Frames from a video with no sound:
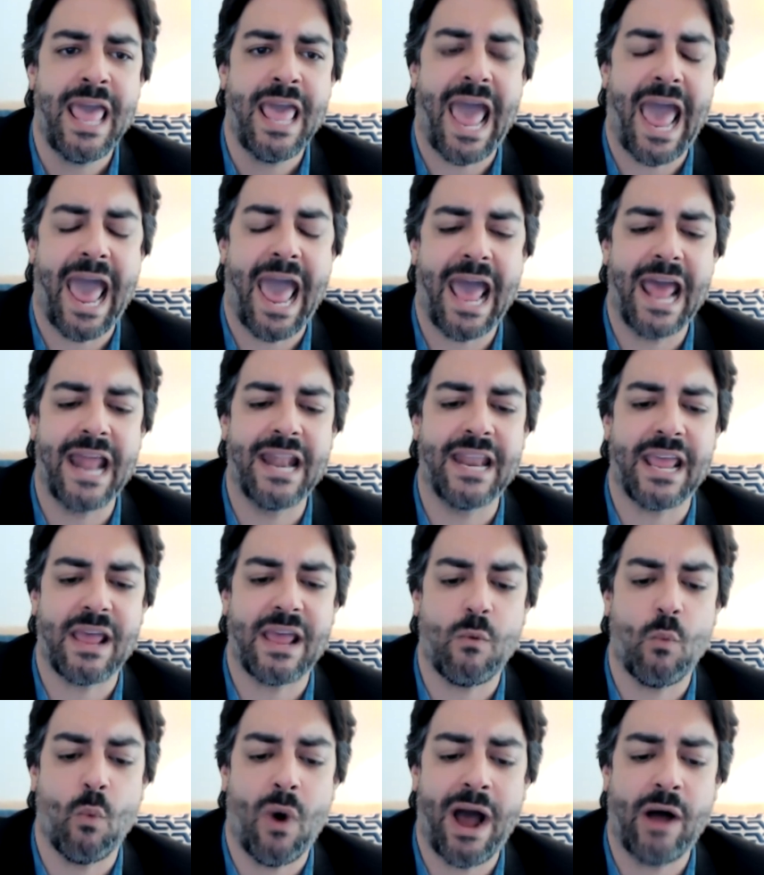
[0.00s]
And
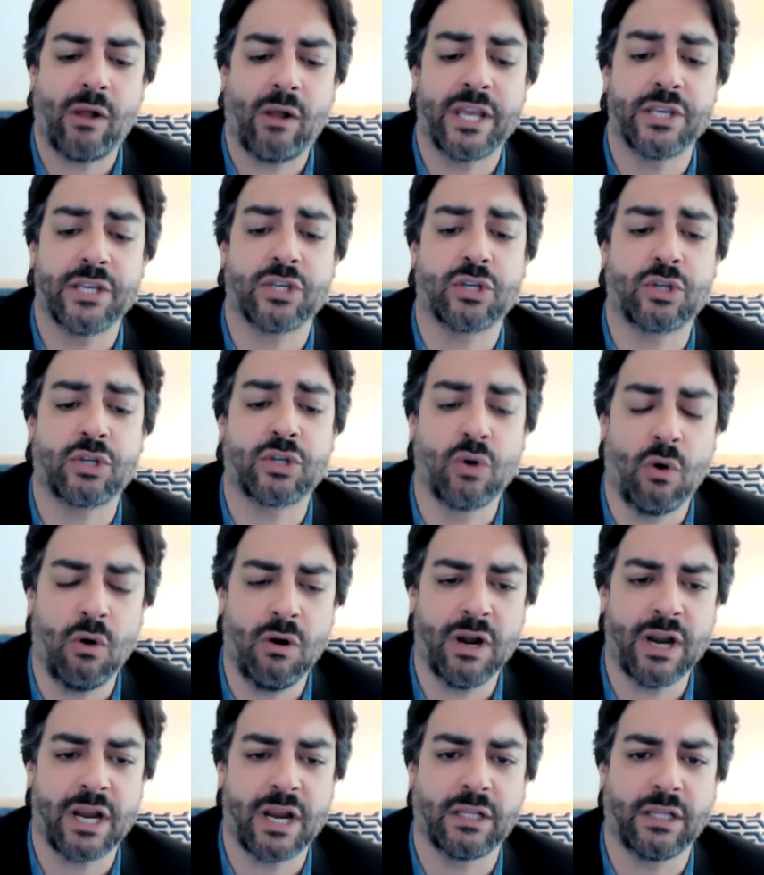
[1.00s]
while
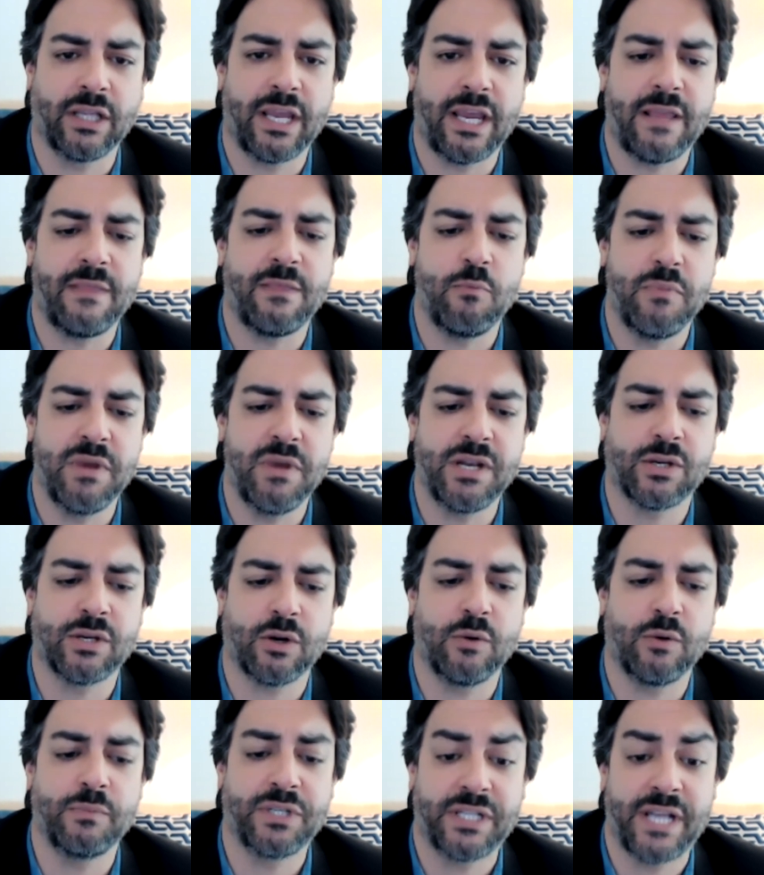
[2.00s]
historically the
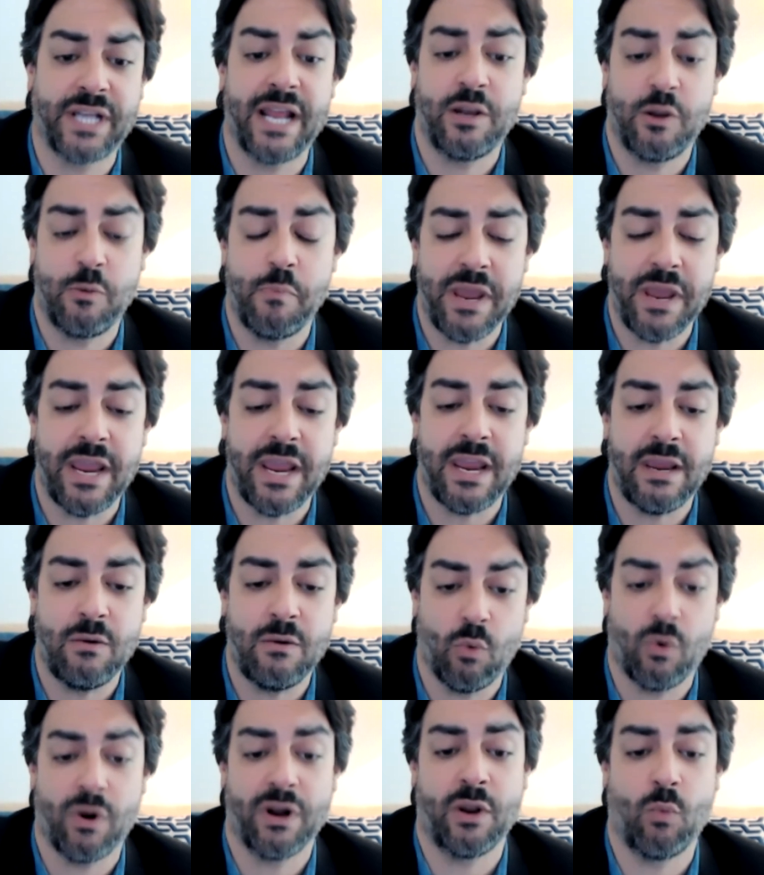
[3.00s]
midterms tend to be
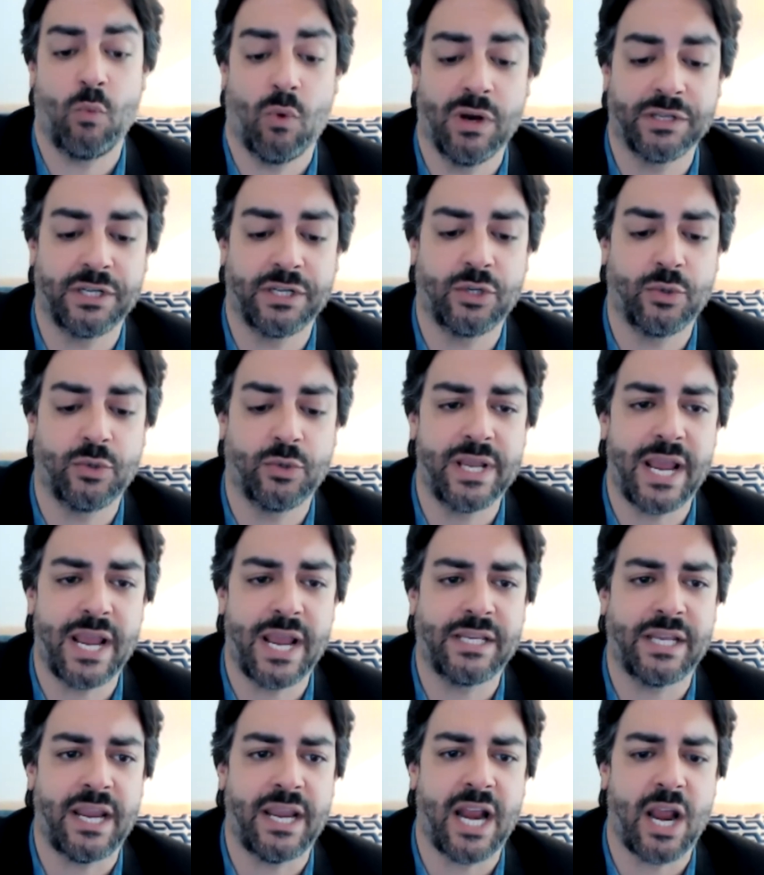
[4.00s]
what it was in
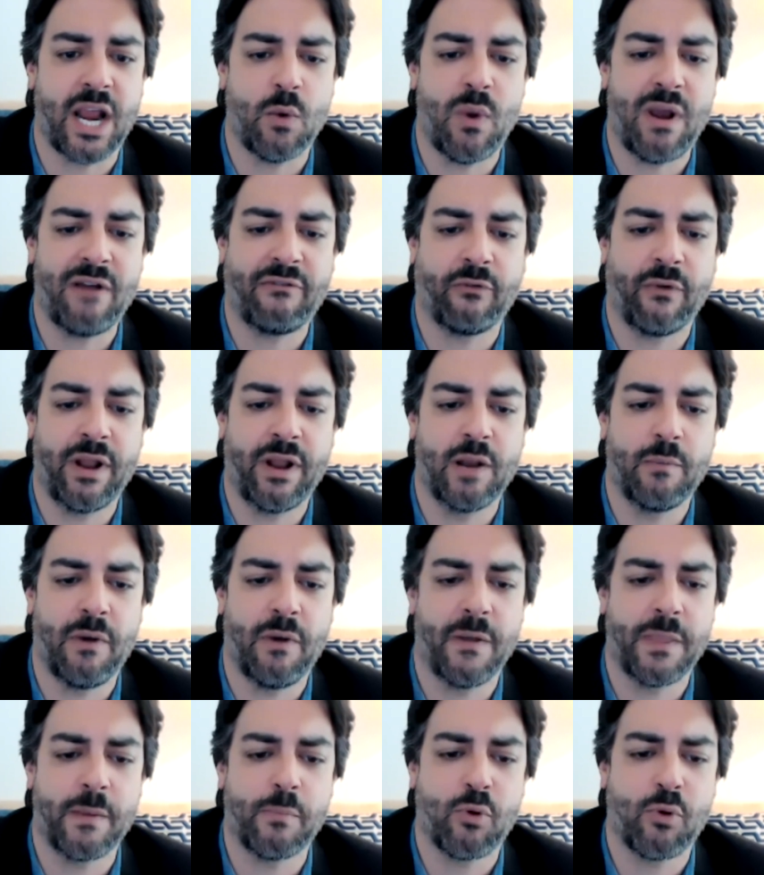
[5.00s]
2018, a referendum
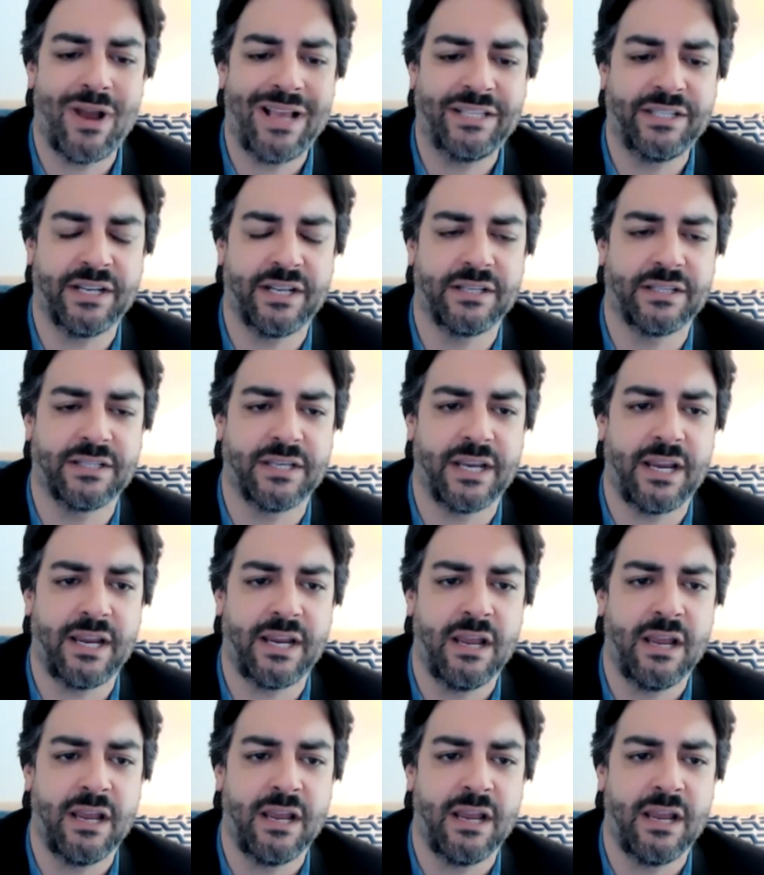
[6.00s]
on the presidency